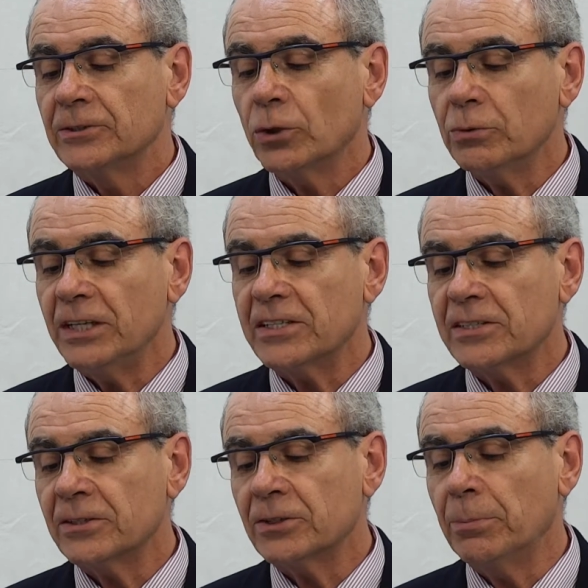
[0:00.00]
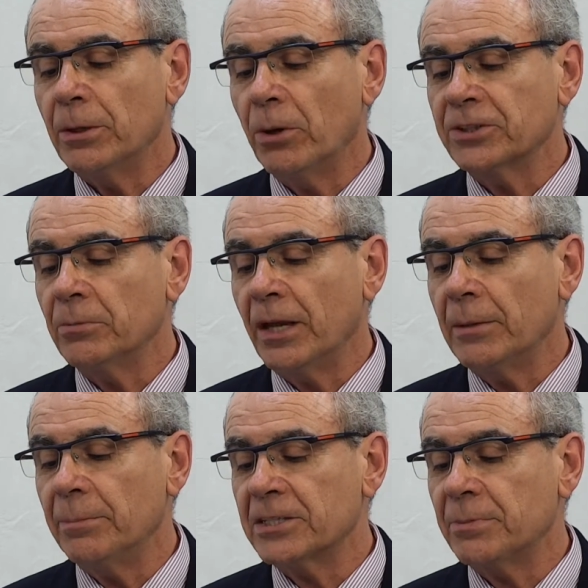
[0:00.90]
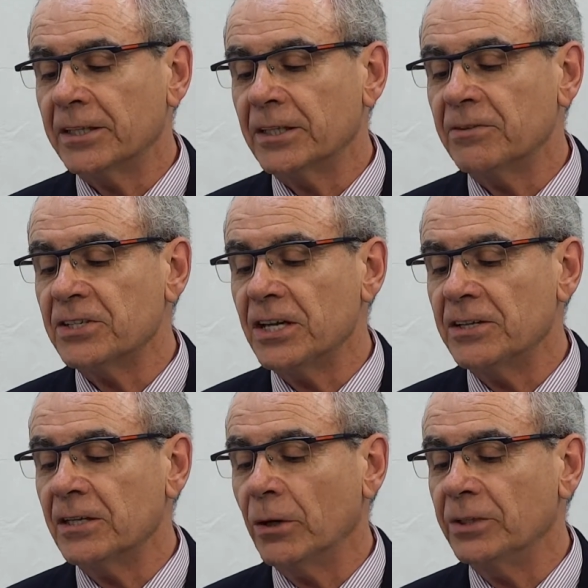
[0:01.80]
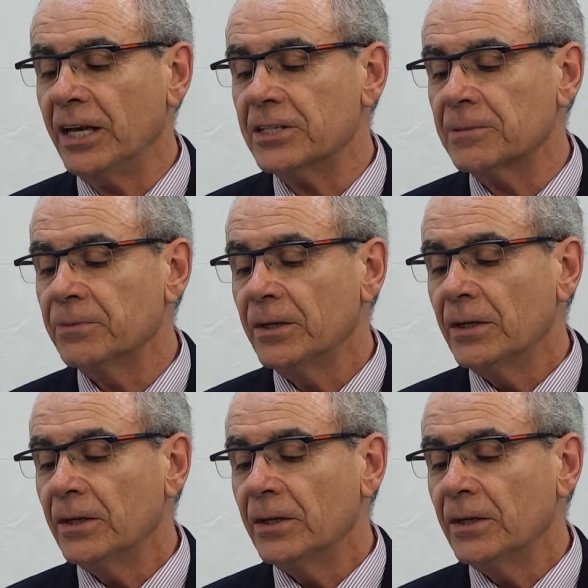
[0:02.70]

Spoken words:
So this triple bottom line perspective is needed nowadays